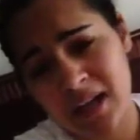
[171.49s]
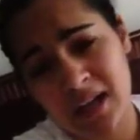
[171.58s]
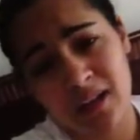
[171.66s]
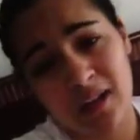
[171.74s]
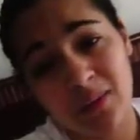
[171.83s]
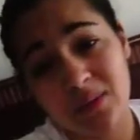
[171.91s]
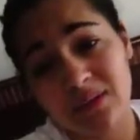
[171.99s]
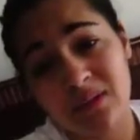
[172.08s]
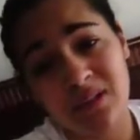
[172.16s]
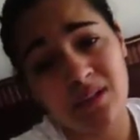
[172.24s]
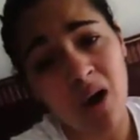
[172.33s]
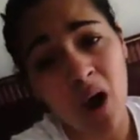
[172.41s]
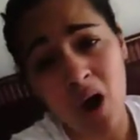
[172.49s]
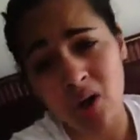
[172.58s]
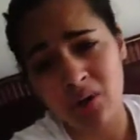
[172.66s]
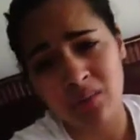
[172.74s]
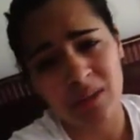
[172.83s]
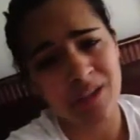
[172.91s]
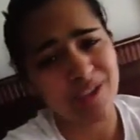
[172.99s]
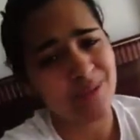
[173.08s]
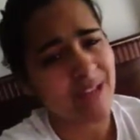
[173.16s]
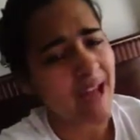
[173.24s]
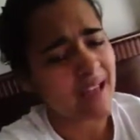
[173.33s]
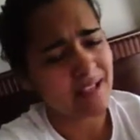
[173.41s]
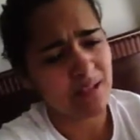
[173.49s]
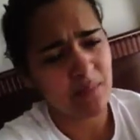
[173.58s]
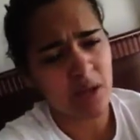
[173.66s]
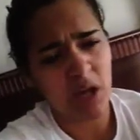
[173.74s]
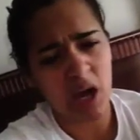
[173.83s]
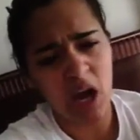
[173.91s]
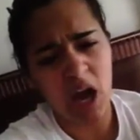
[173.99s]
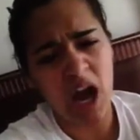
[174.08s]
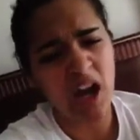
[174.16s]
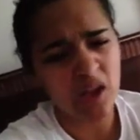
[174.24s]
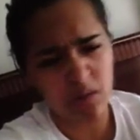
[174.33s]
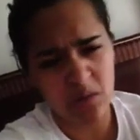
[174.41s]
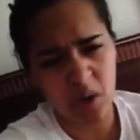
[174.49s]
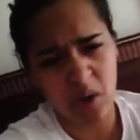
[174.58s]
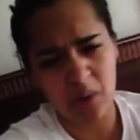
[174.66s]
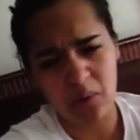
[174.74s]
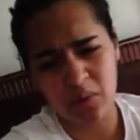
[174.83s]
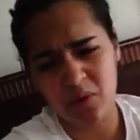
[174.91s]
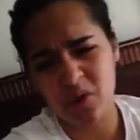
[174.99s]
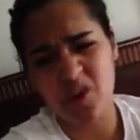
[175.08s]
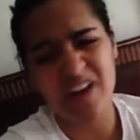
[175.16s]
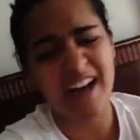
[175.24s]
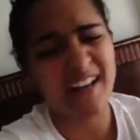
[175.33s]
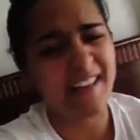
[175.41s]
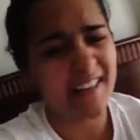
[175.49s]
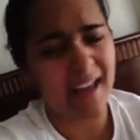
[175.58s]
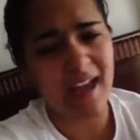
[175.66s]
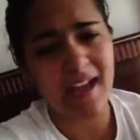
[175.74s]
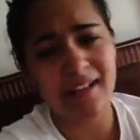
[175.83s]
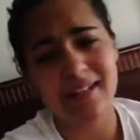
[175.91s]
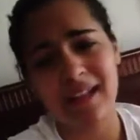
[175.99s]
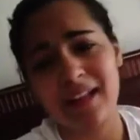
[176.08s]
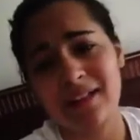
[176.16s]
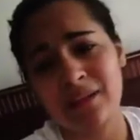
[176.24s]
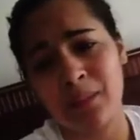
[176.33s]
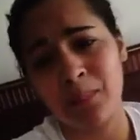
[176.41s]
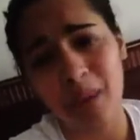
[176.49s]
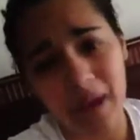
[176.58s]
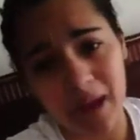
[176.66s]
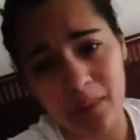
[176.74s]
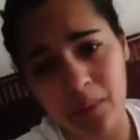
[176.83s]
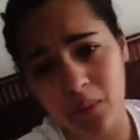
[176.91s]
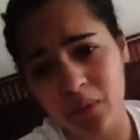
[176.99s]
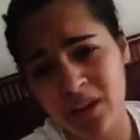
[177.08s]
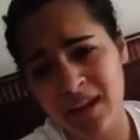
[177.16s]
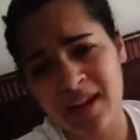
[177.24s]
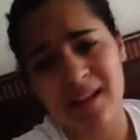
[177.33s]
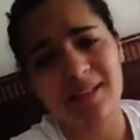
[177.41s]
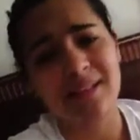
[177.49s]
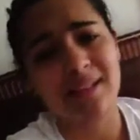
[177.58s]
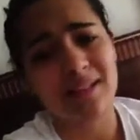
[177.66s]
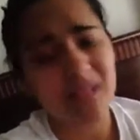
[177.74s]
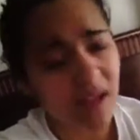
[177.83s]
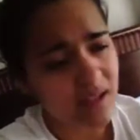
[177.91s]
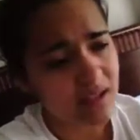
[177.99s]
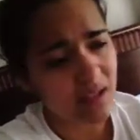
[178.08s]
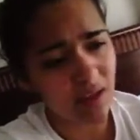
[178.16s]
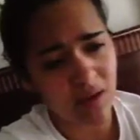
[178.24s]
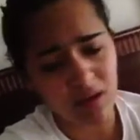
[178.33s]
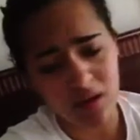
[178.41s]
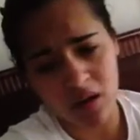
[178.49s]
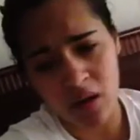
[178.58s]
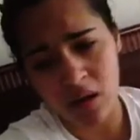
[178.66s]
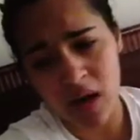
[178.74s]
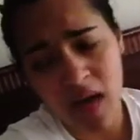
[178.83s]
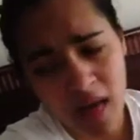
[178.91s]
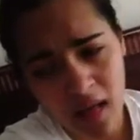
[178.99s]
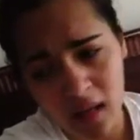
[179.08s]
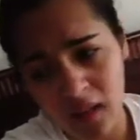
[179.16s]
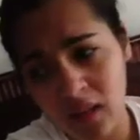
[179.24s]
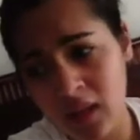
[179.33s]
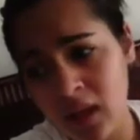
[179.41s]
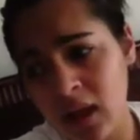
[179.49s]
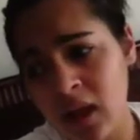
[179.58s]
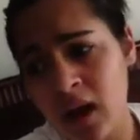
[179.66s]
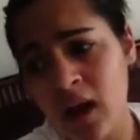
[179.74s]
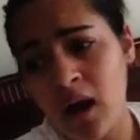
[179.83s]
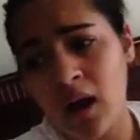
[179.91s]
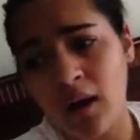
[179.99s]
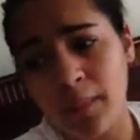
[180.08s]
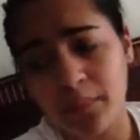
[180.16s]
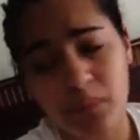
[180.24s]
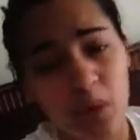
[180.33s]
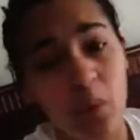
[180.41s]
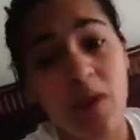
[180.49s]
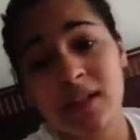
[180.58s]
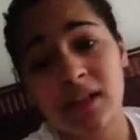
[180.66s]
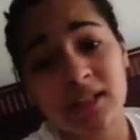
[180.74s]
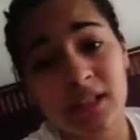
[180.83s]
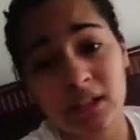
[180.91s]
it was just argument. She was asking me, how do you know you're not gay? It's against the Bible. It's disgusting. You're gonna go to hell. Wait till I tell